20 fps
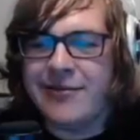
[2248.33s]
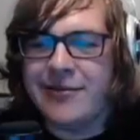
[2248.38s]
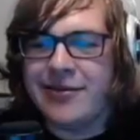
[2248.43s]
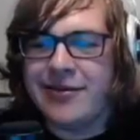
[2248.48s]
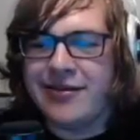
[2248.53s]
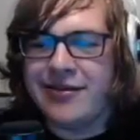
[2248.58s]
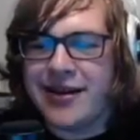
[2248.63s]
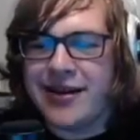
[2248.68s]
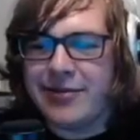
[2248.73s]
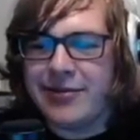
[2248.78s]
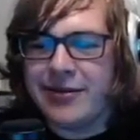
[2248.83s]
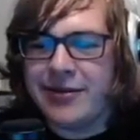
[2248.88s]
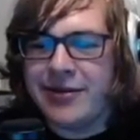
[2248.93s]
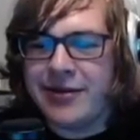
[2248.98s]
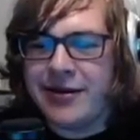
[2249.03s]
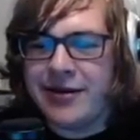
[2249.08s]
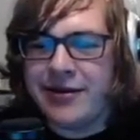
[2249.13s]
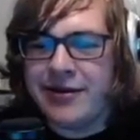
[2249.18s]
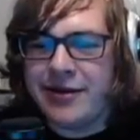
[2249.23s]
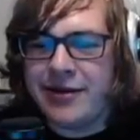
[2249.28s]
what's his name?
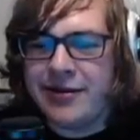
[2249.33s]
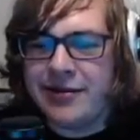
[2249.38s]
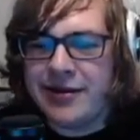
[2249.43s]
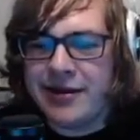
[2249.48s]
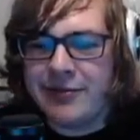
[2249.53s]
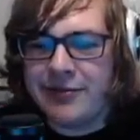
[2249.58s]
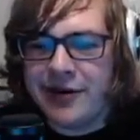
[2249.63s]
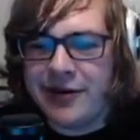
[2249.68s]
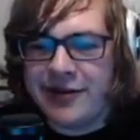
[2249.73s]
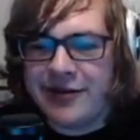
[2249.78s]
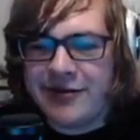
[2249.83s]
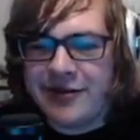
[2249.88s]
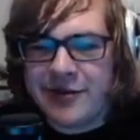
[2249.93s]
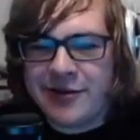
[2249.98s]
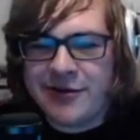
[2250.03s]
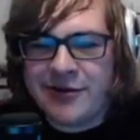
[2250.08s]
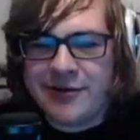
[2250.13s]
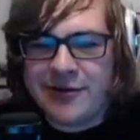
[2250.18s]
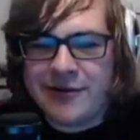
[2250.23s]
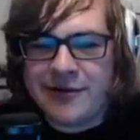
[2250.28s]
The depressed
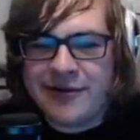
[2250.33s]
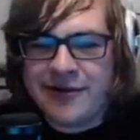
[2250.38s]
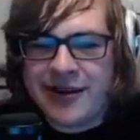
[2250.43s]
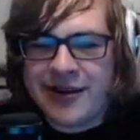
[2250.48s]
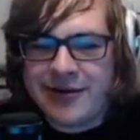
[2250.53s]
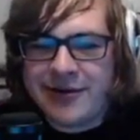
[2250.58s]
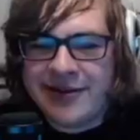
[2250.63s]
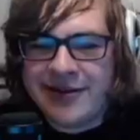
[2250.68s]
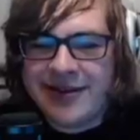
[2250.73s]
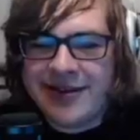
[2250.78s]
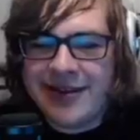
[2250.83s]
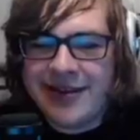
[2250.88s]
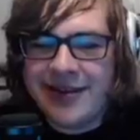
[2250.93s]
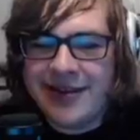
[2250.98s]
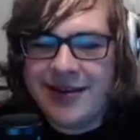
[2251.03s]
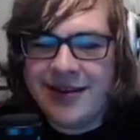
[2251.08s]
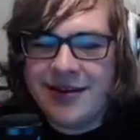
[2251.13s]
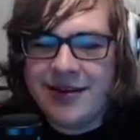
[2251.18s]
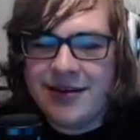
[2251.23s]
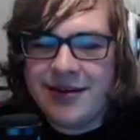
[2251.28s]
ghost or whatever his name is.
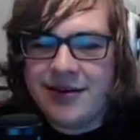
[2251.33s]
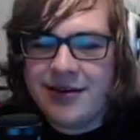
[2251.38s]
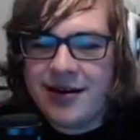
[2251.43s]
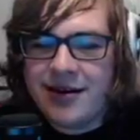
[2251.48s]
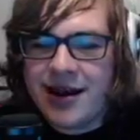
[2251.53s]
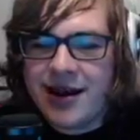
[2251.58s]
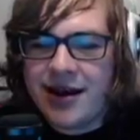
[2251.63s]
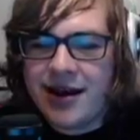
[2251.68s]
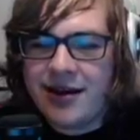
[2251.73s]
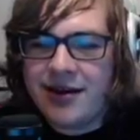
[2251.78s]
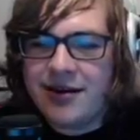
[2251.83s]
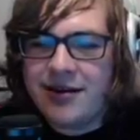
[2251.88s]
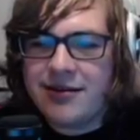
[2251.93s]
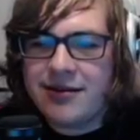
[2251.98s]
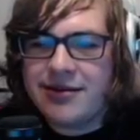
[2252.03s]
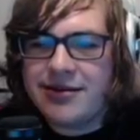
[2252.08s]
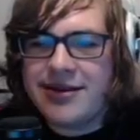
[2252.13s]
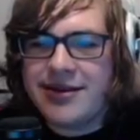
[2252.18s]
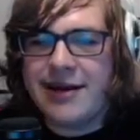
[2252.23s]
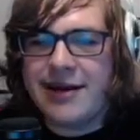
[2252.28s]

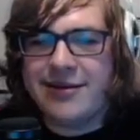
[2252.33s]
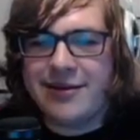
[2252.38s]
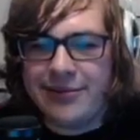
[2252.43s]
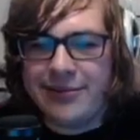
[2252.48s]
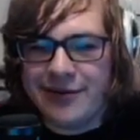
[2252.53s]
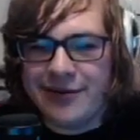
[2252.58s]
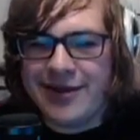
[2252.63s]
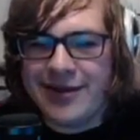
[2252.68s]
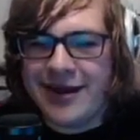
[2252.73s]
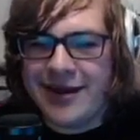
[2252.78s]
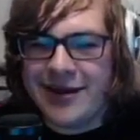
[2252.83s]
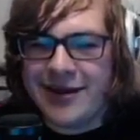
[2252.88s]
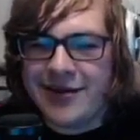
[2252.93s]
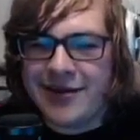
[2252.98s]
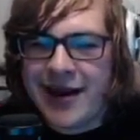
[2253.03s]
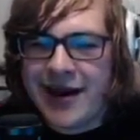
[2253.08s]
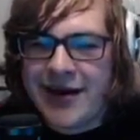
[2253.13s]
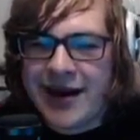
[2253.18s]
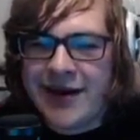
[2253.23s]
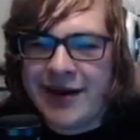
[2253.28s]
Napstablook, thank you.
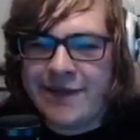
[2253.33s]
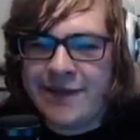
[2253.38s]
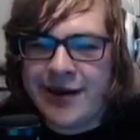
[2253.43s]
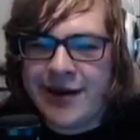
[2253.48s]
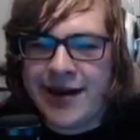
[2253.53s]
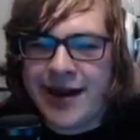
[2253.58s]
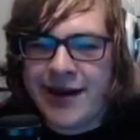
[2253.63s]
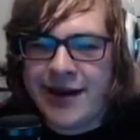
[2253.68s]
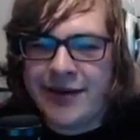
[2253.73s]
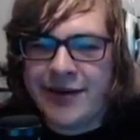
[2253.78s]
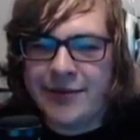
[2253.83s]
I have that. I have